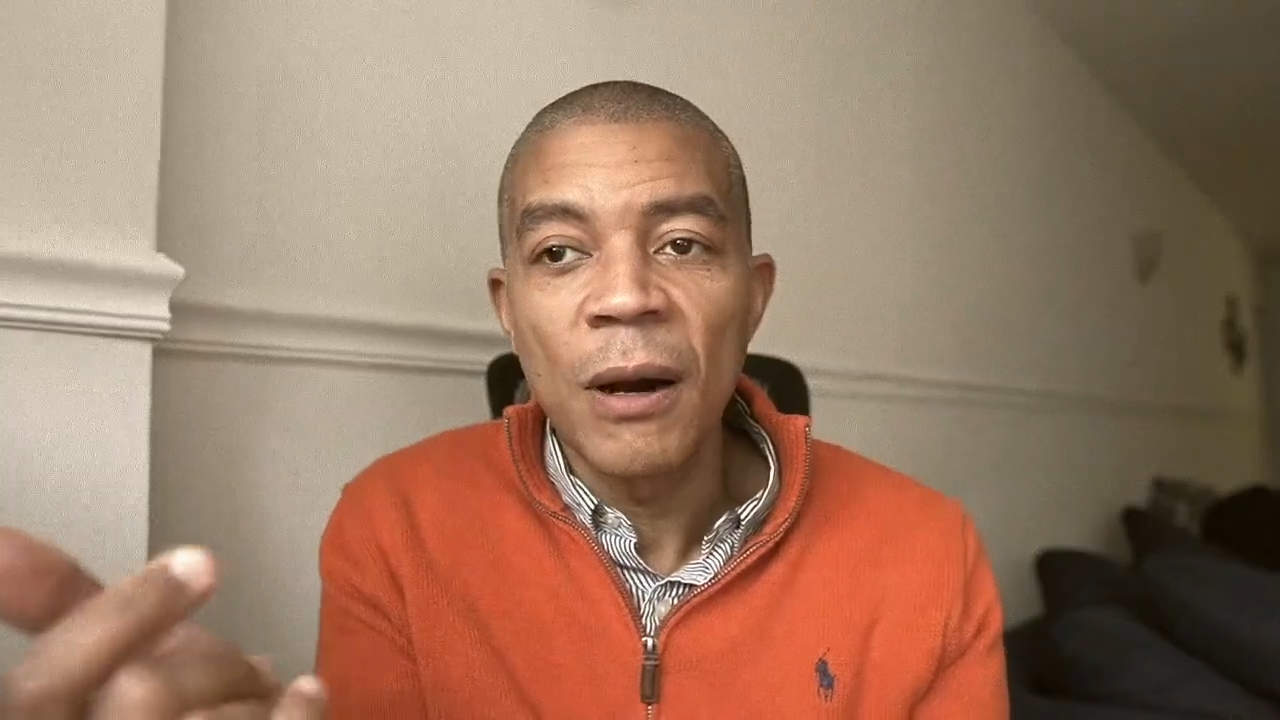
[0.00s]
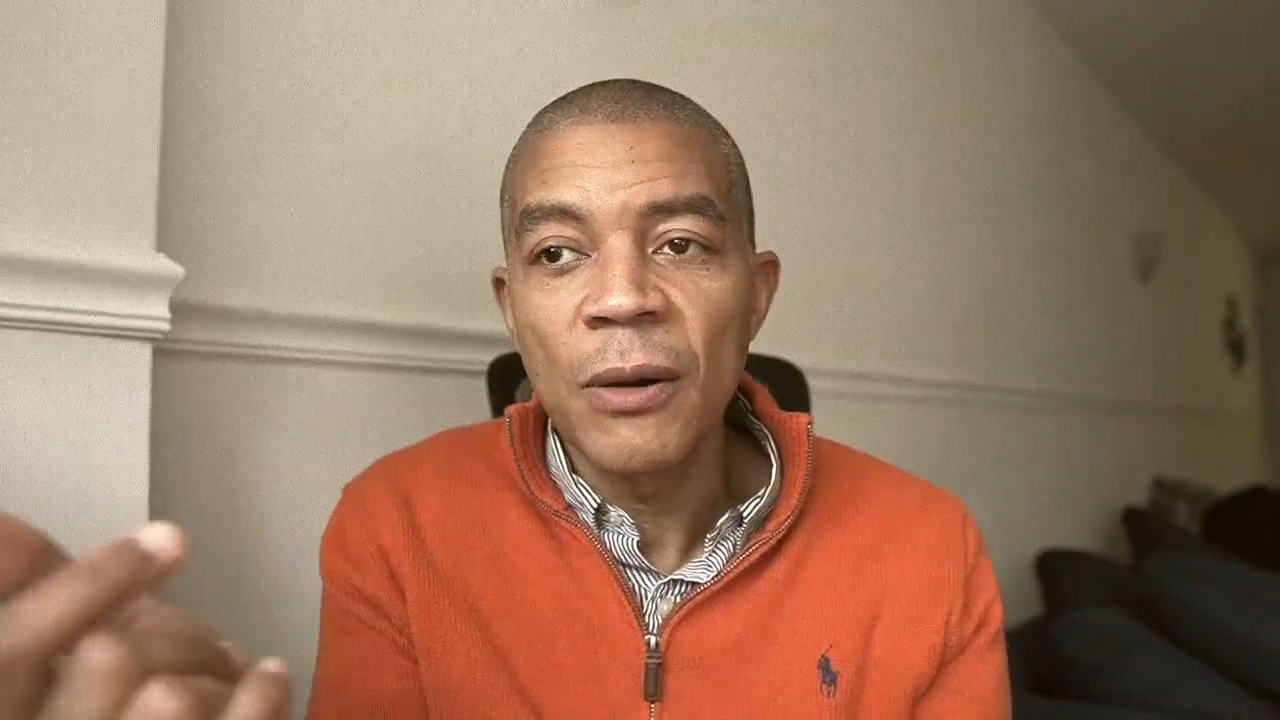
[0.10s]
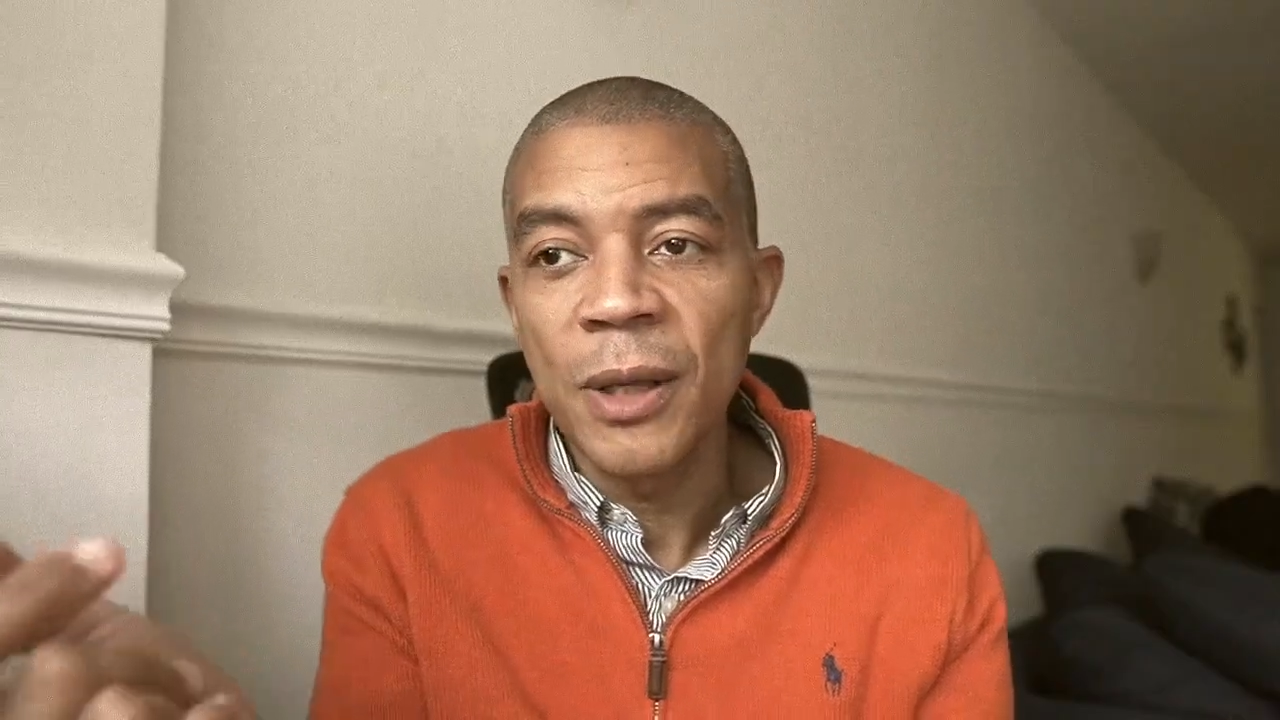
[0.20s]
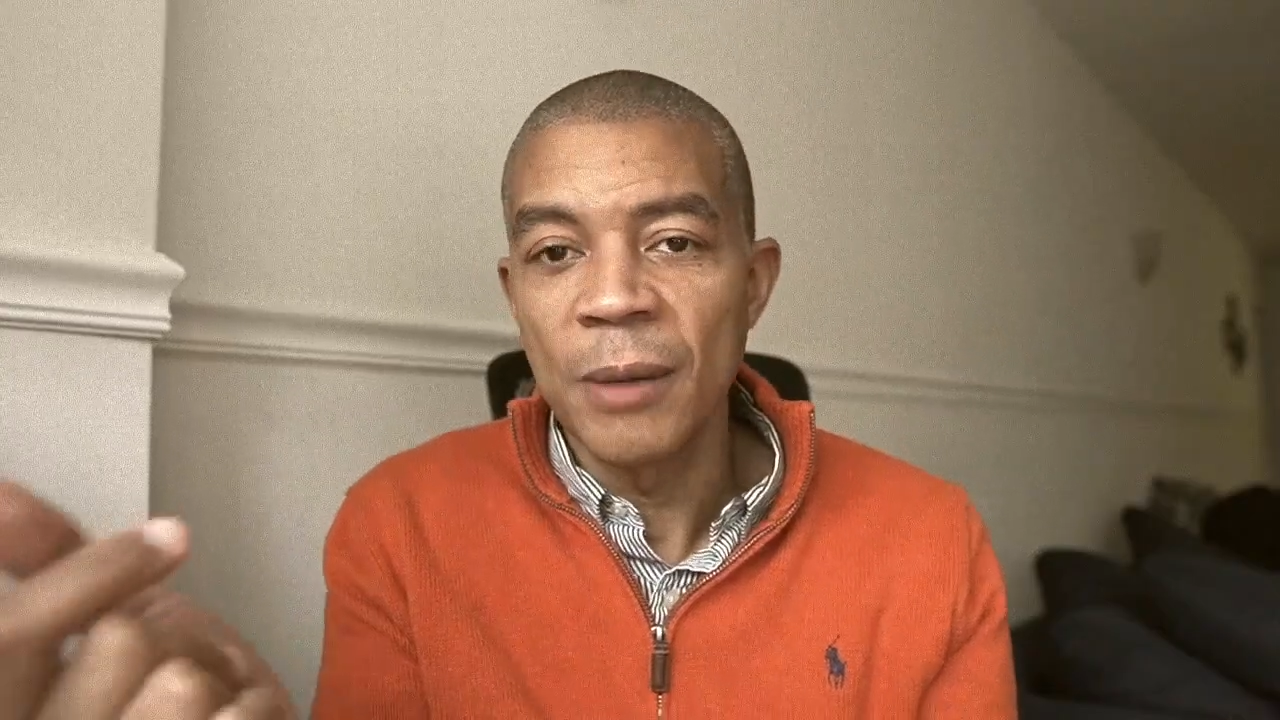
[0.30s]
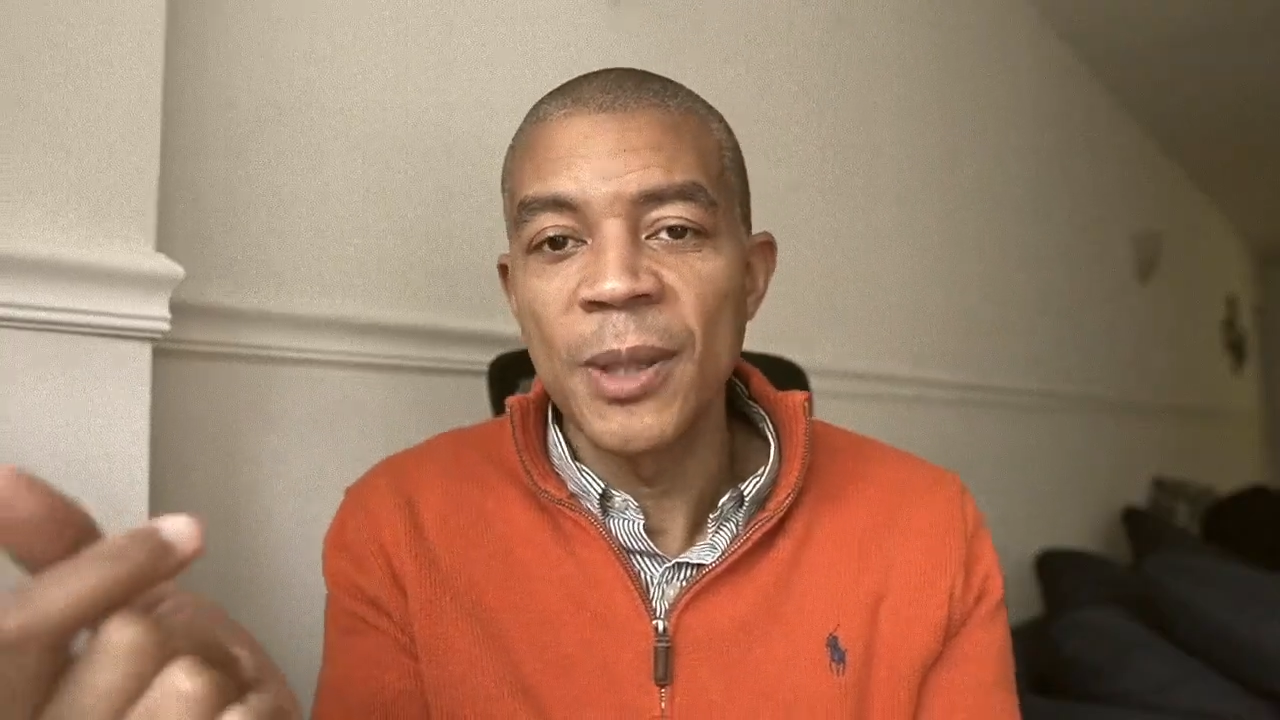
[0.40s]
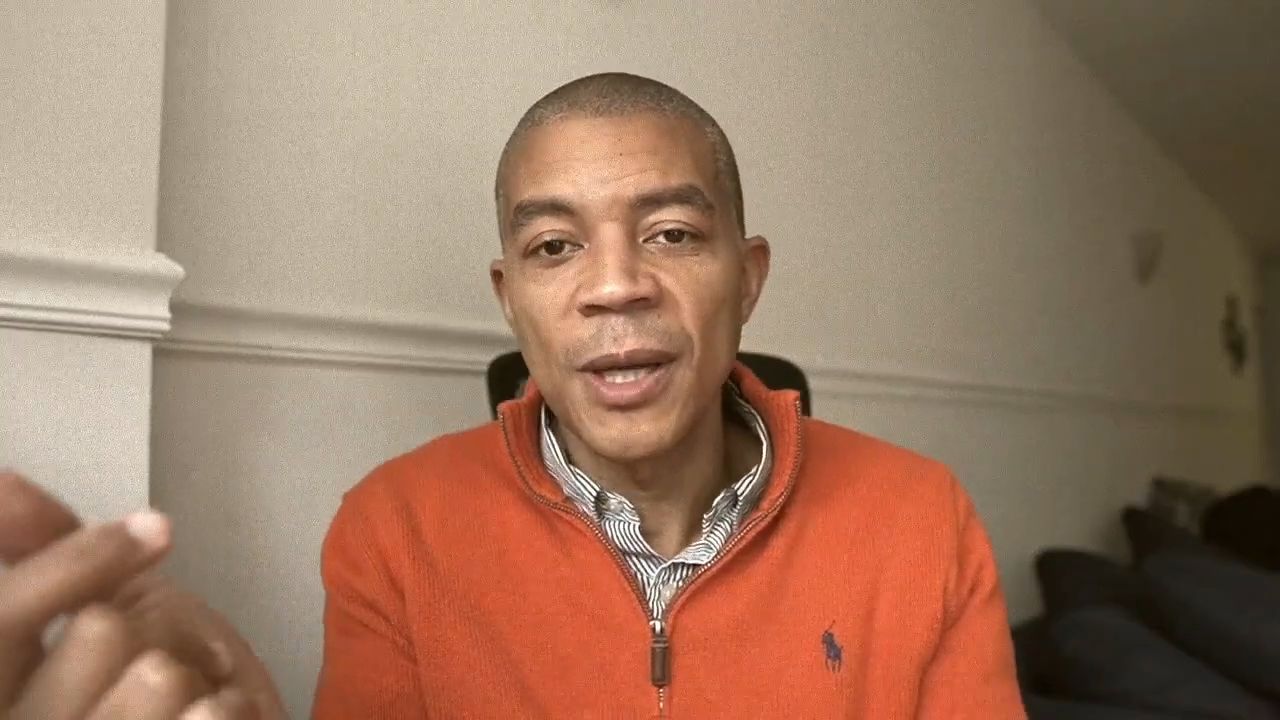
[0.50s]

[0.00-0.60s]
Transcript: Oh yeah, I'm a